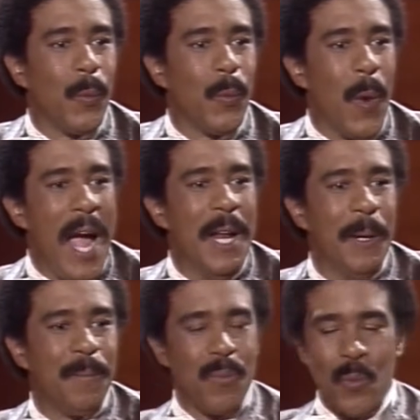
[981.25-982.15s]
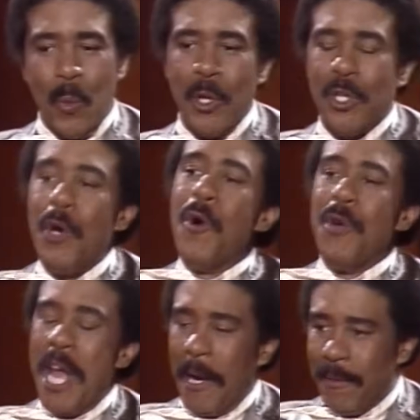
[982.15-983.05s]
Right? Well, 2
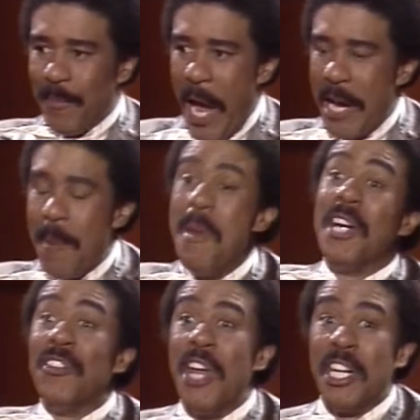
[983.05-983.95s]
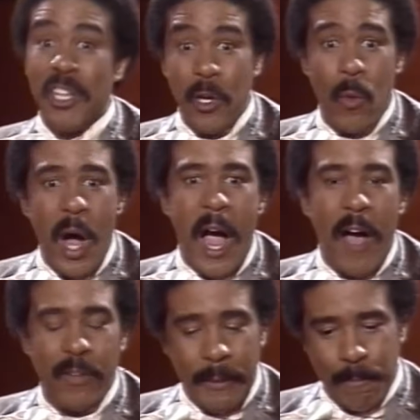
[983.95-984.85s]
niggas had the biggest dicks in the
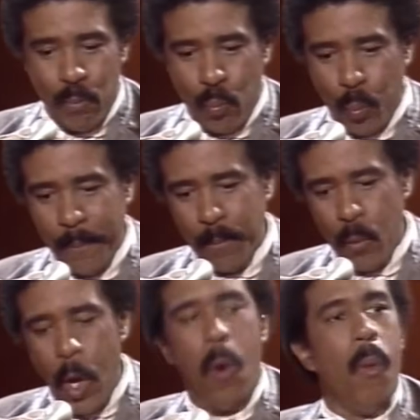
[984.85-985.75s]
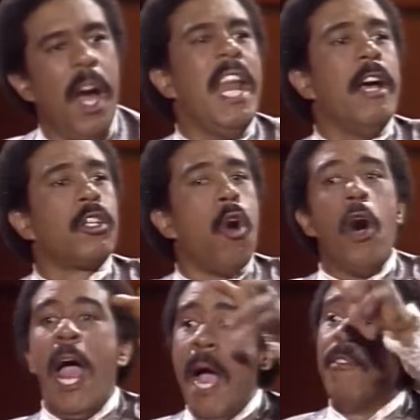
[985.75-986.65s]
world, see? Well, they was
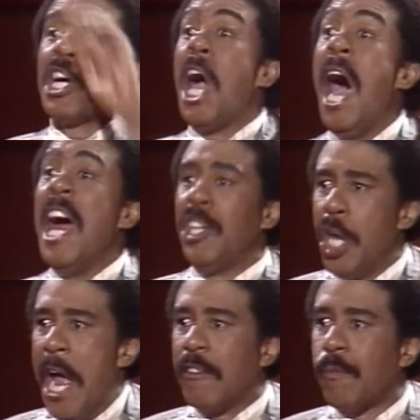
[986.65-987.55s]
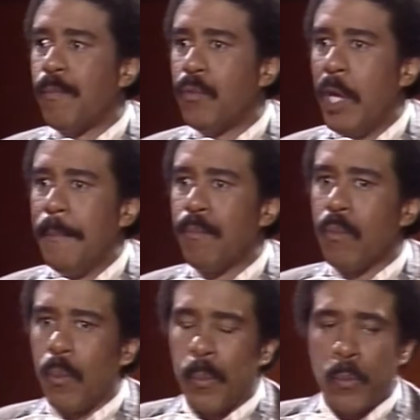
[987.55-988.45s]
gonna have a contest.
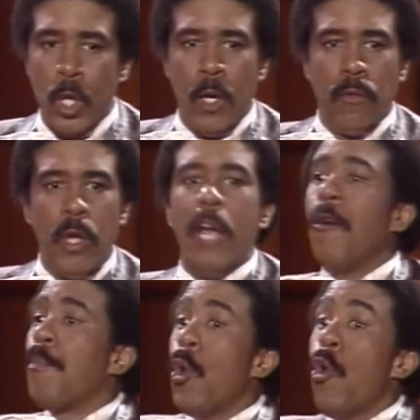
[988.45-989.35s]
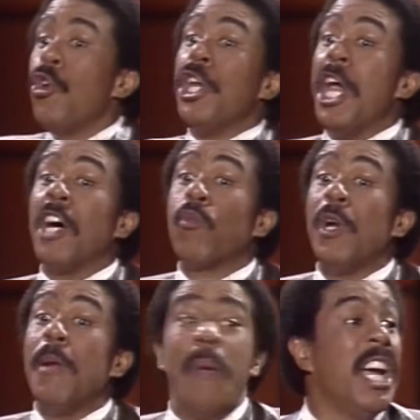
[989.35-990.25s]
Say, who the niggas
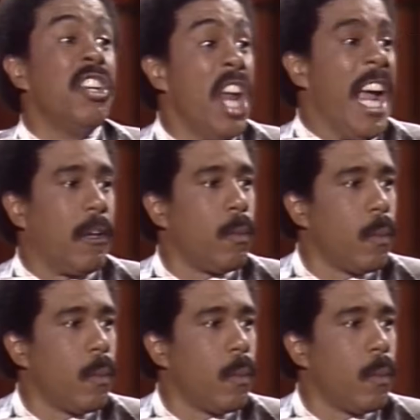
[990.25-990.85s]
with the biggest dicks?